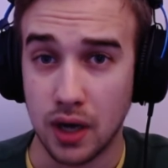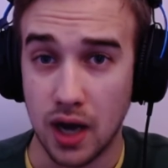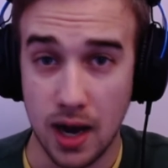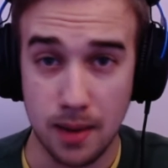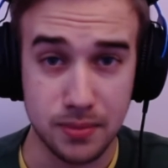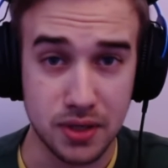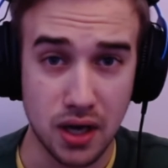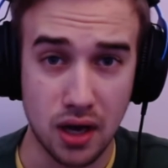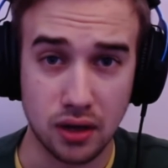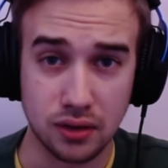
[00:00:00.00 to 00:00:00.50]

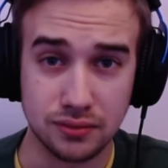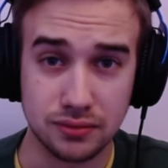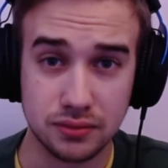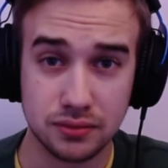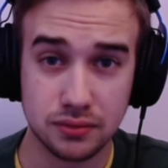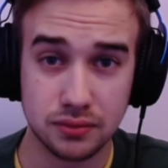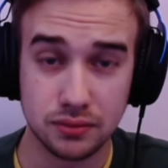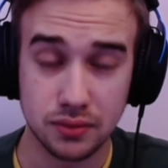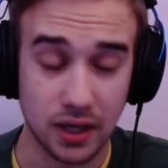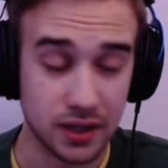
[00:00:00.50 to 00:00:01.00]
I'm young.
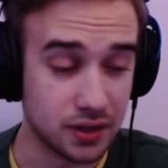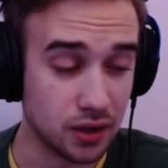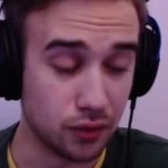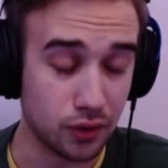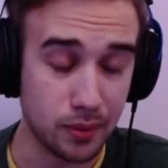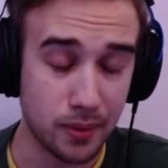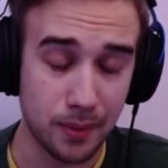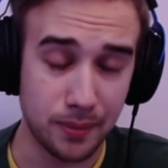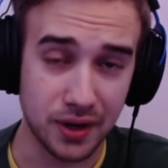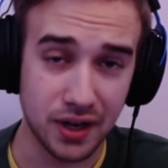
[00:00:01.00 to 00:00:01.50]
I don't
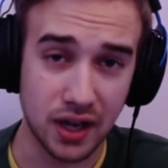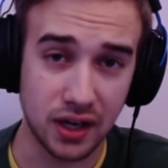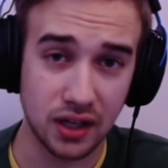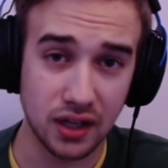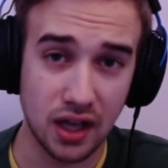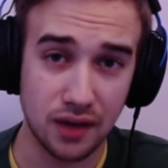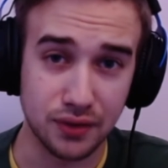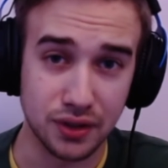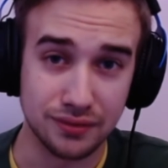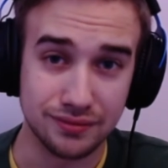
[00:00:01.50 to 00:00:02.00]
remember
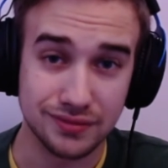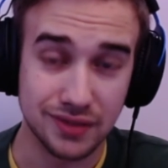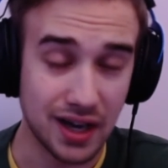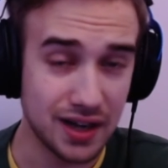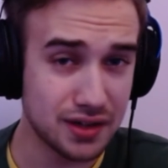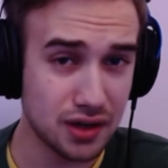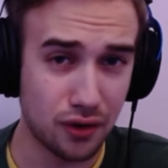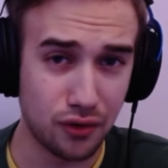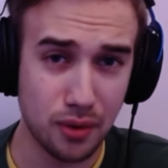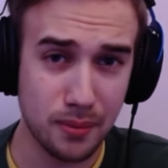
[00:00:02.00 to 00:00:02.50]
9/11. I
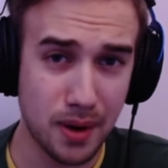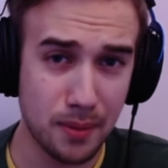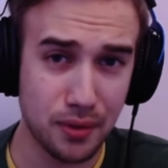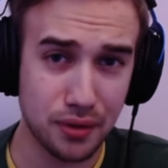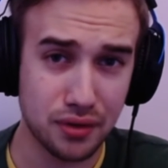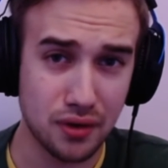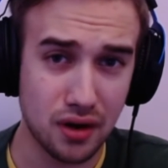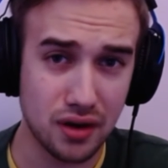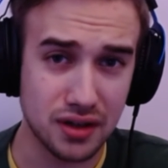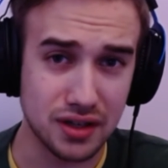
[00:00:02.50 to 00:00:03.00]
don't remember
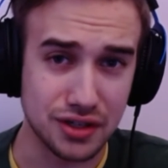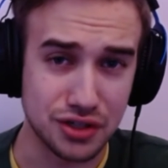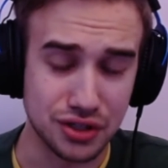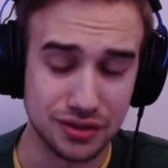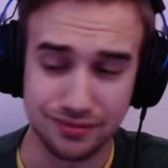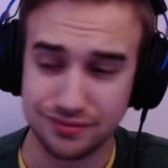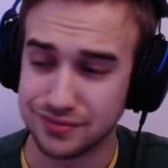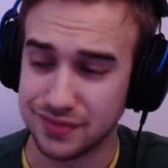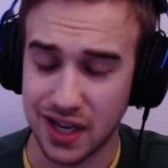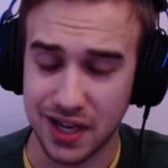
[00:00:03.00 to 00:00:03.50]
3rd
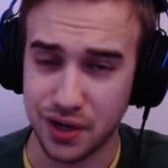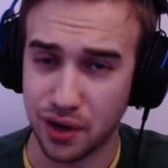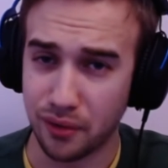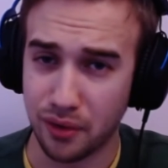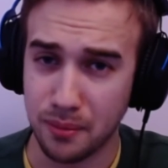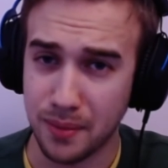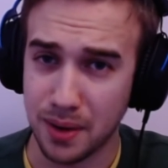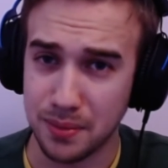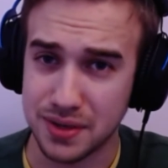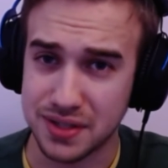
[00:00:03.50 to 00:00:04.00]
edition. I don't
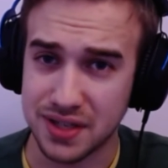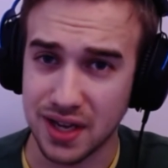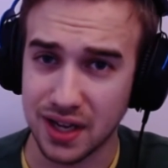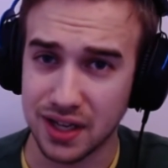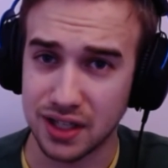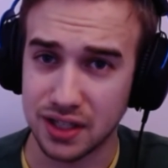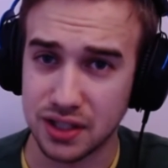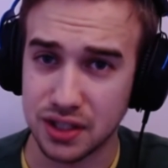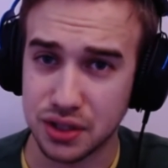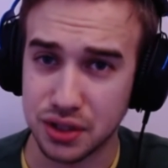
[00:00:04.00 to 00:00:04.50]
remember
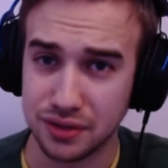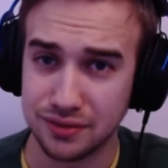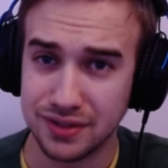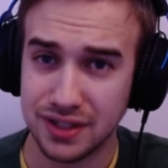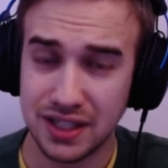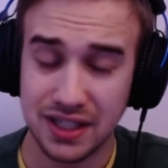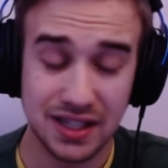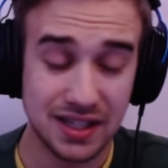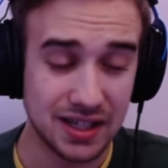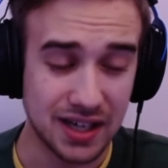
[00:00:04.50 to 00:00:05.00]
2nd edition.
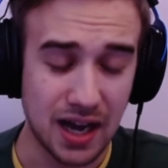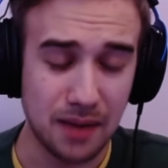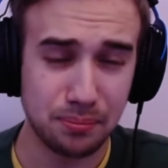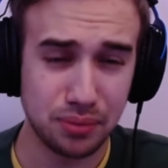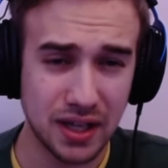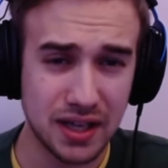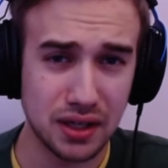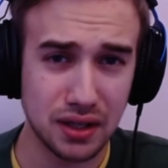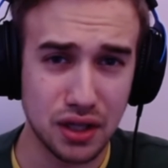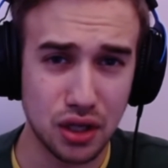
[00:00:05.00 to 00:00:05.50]
I
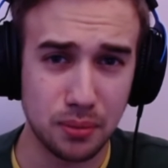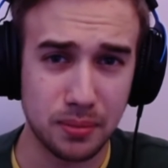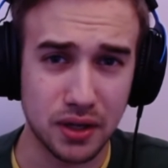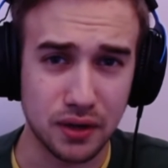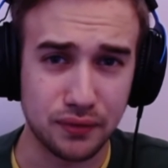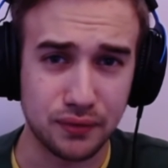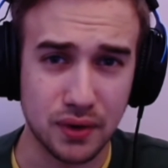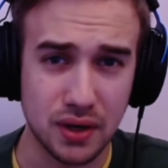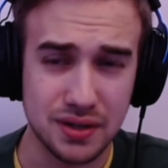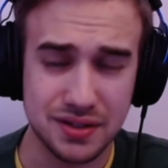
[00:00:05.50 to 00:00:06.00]
played a little bit
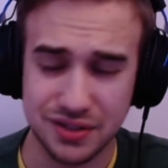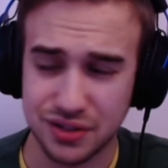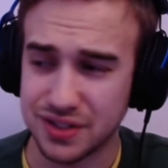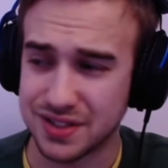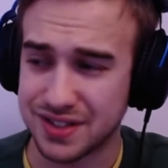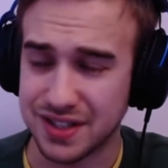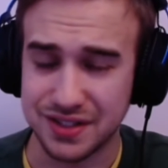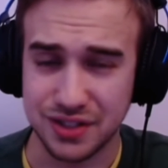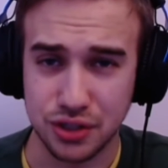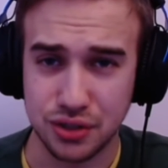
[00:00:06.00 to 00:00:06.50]
of 1st
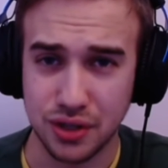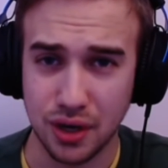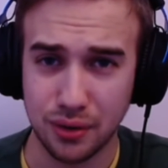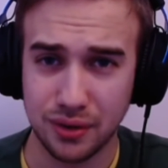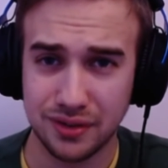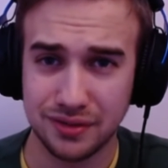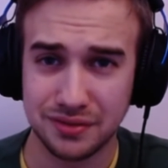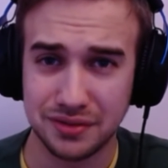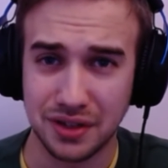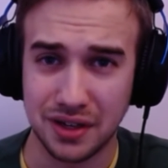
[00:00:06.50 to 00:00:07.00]
just as a
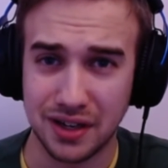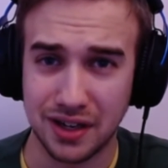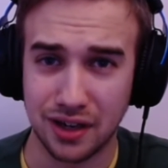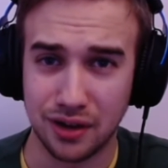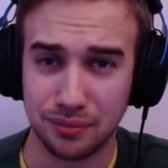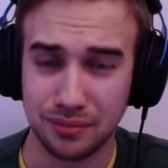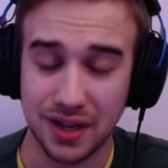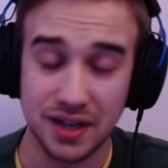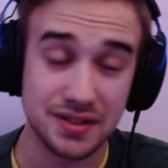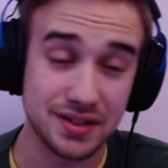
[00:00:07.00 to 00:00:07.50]
joke.
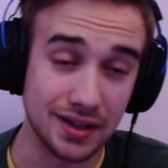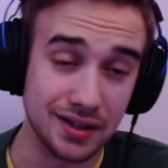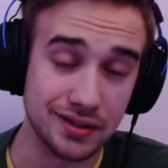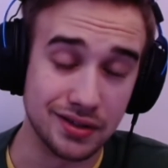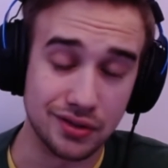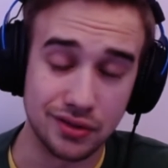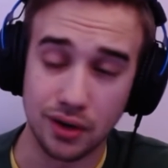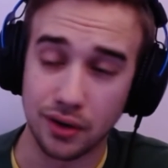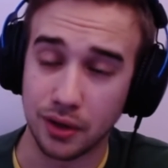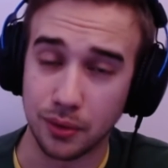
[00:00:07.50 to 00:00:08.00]
I say as
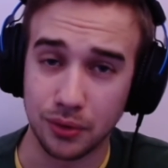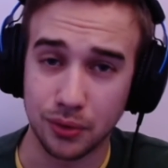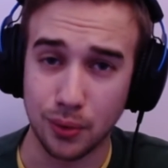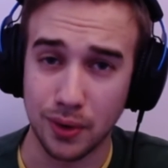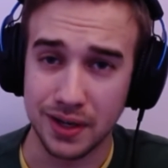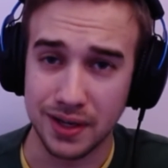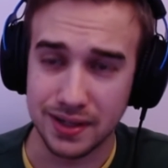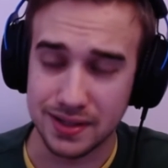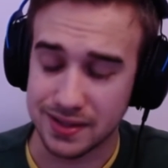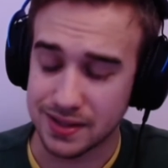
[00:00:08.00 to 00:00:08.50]
a joke, it was
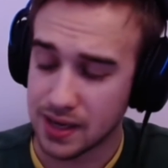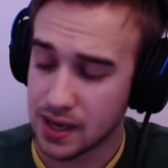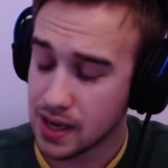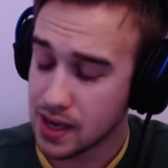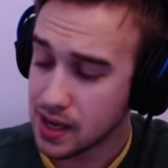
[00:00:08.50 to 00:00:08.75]
quite nice.